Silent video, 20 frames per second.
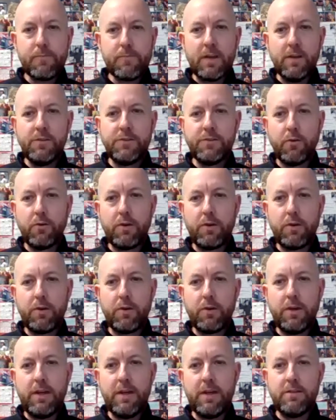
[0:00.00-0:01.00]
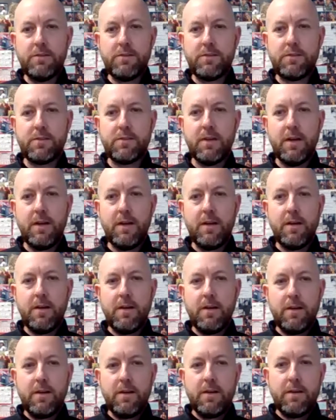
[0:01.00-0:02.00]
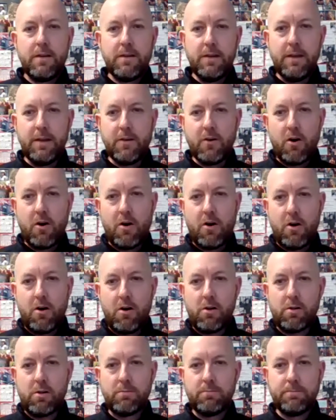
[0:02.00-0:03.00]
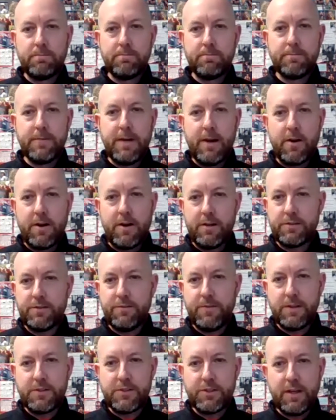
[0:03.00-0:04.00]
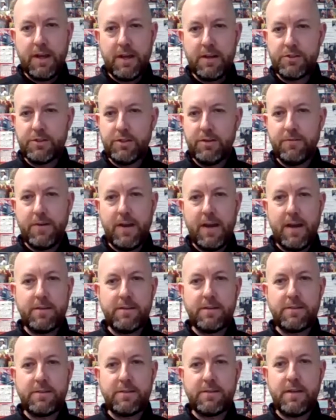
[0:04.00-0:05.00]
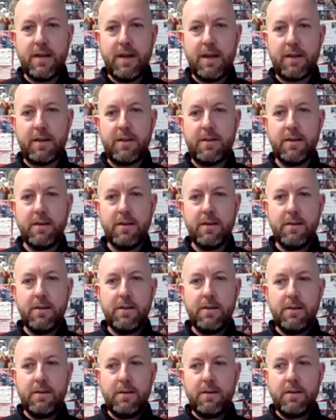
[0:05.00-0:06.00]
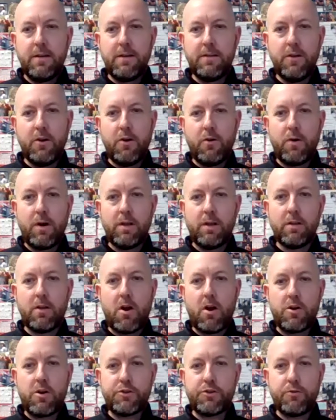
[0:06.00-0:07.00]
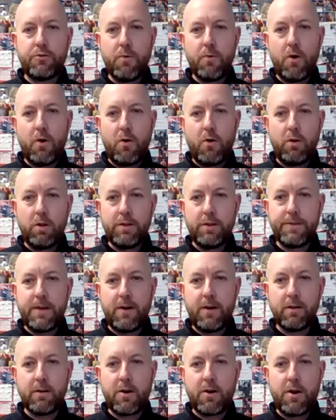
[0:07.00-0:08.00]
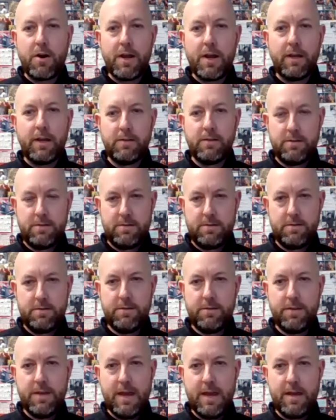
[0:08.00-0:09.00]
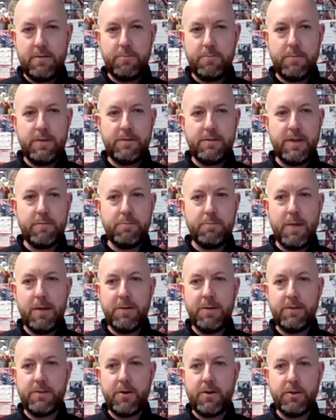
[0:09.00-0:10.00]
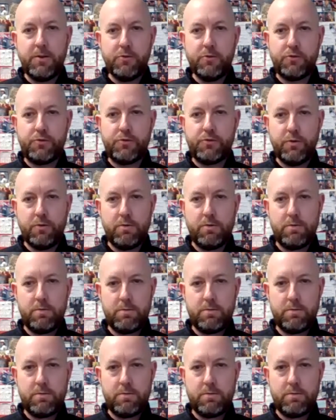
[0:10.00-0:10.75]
So kids in all areas of education have had to take, you know, a larger role in their learning than than maybe they're used to.